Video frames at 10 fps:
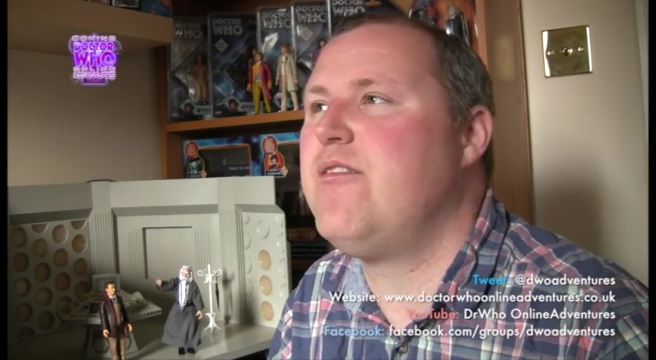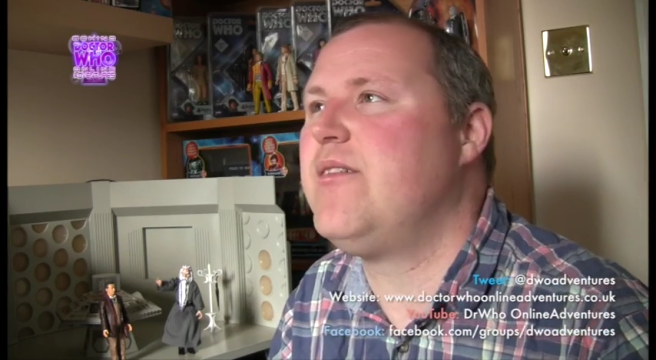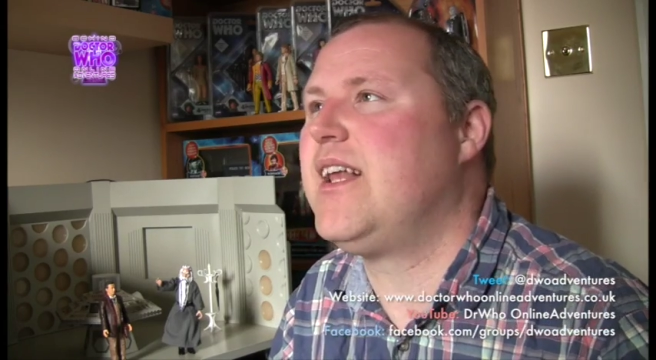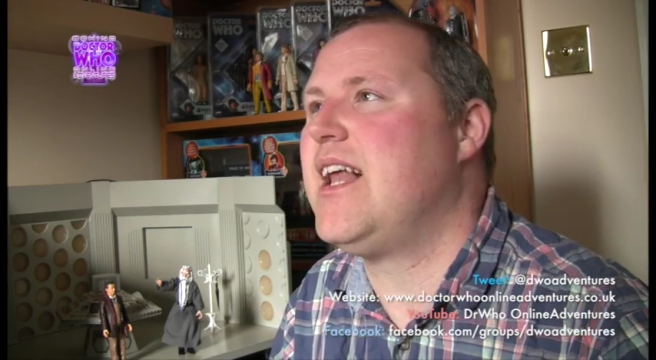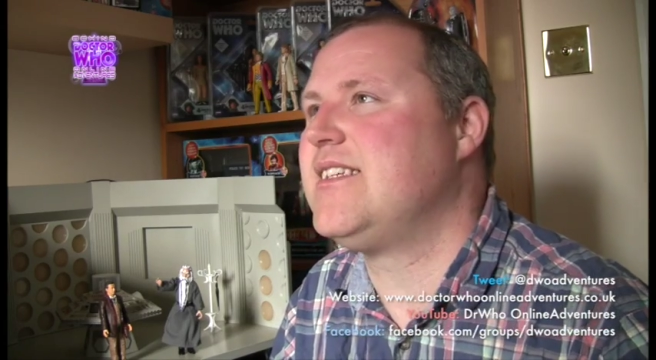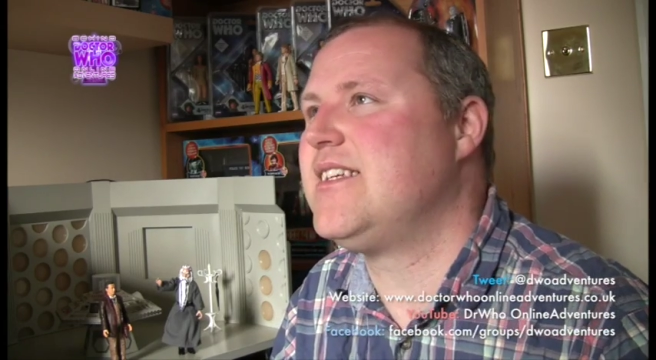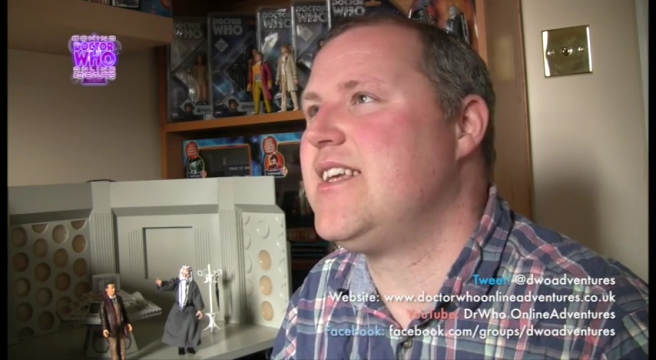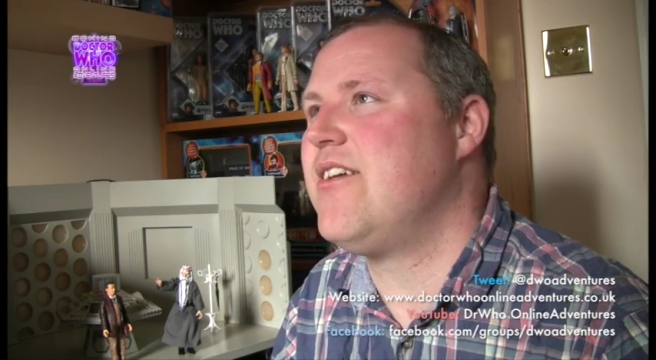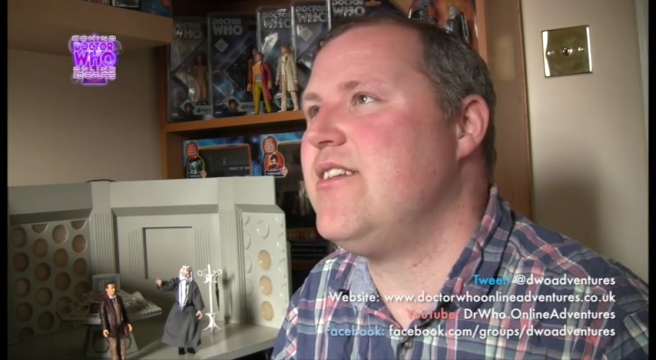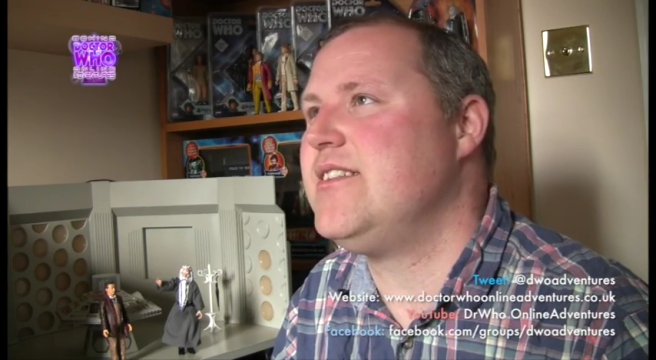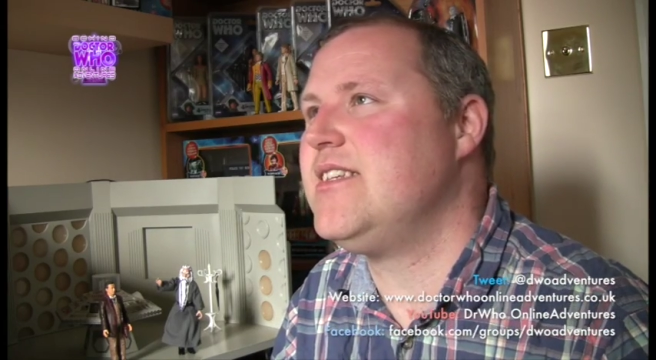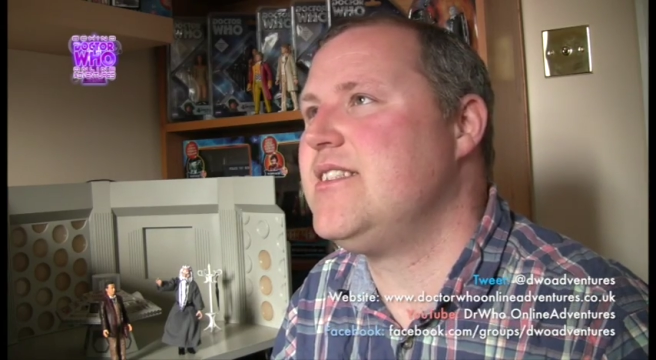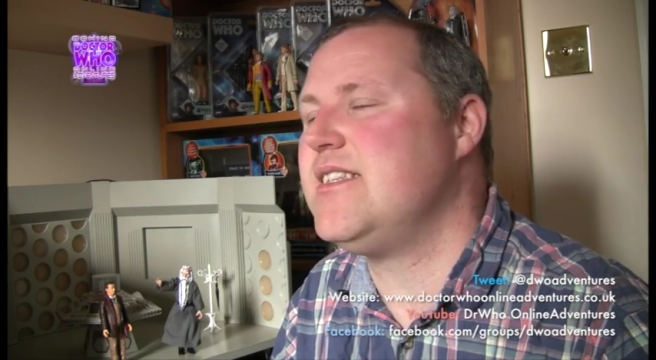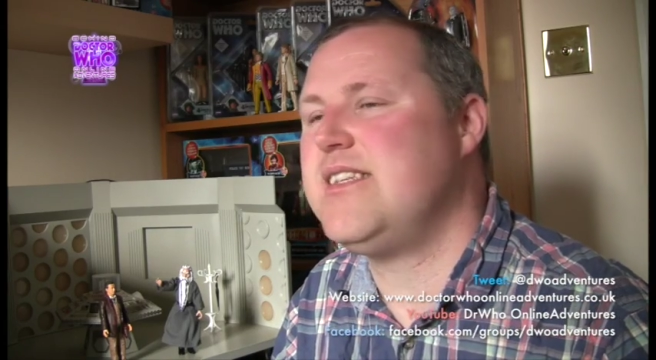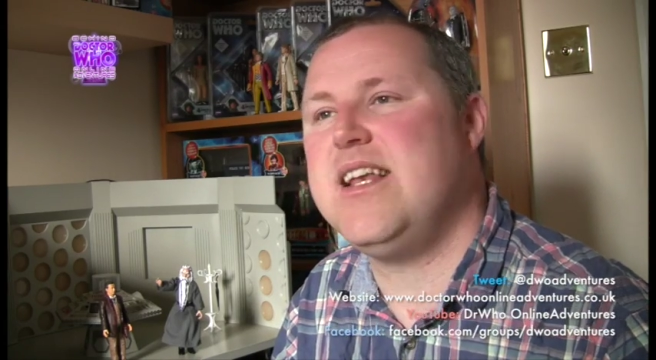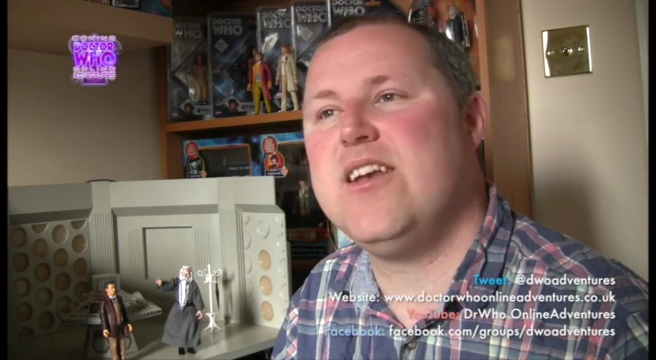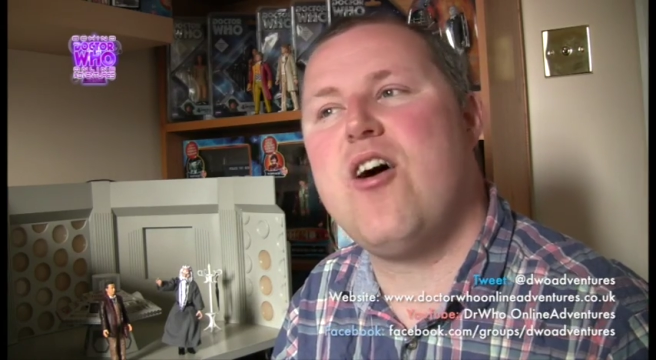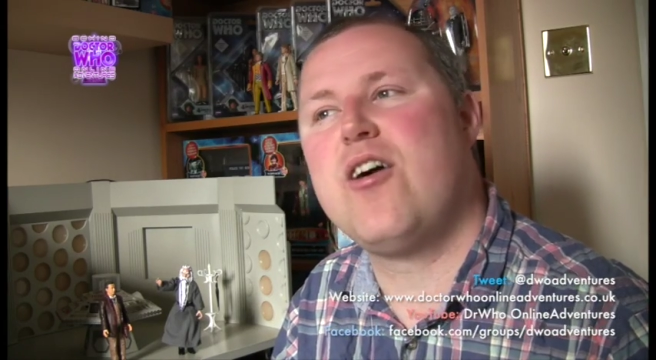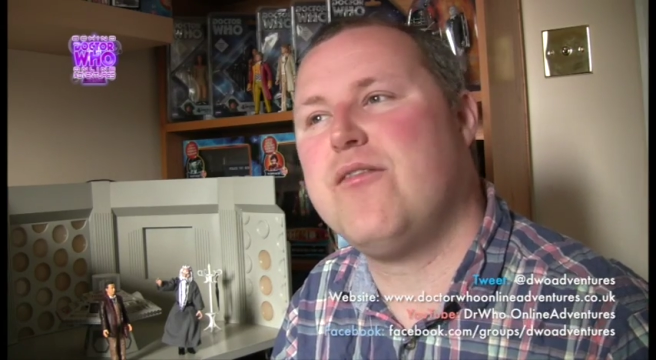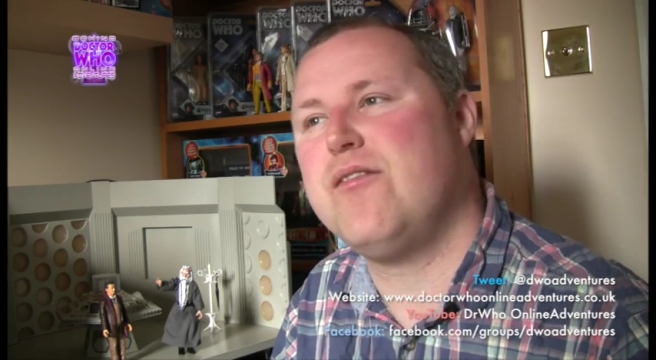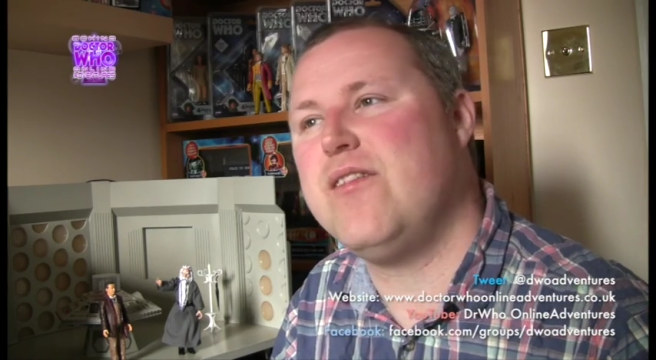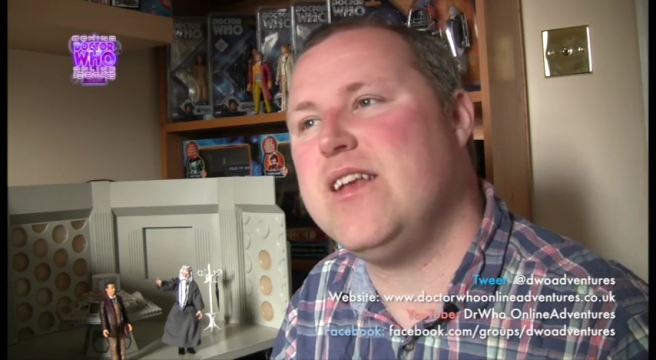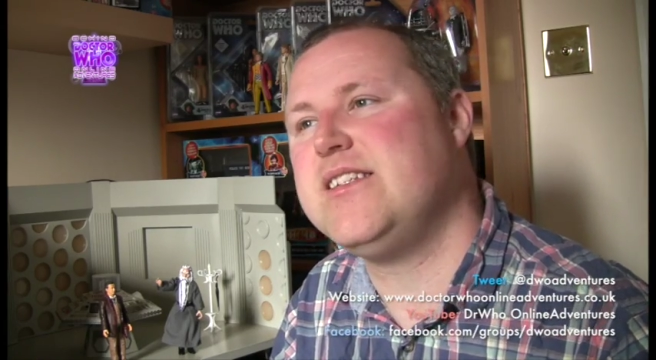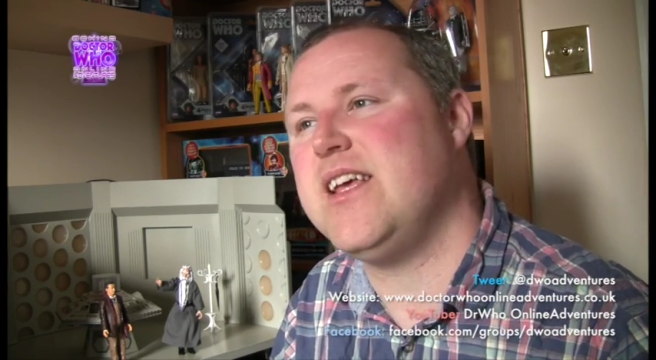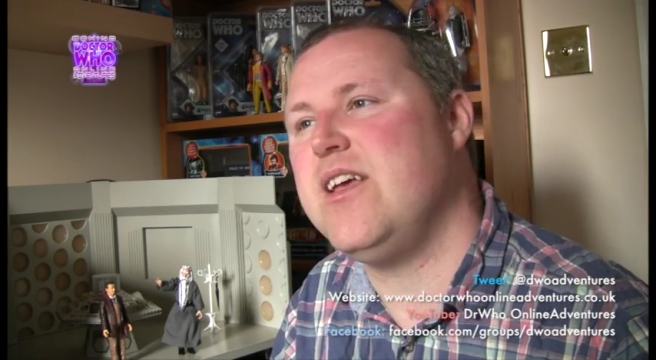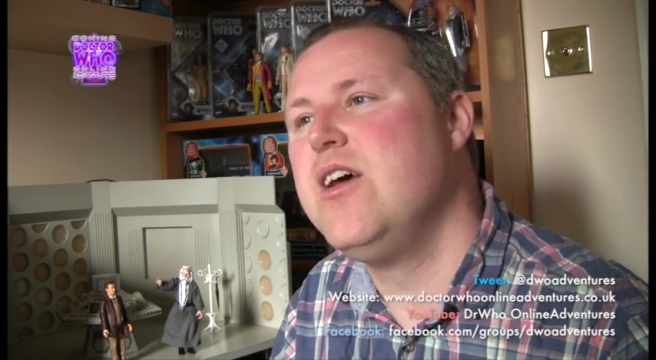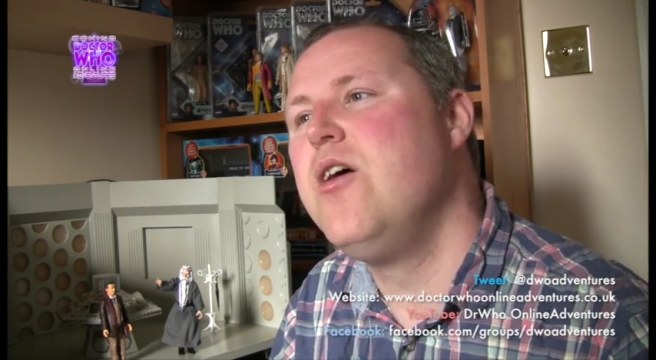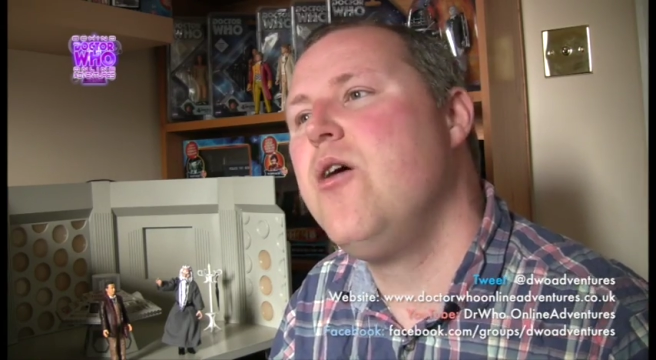from the classic series is the scene in Arc of Infinity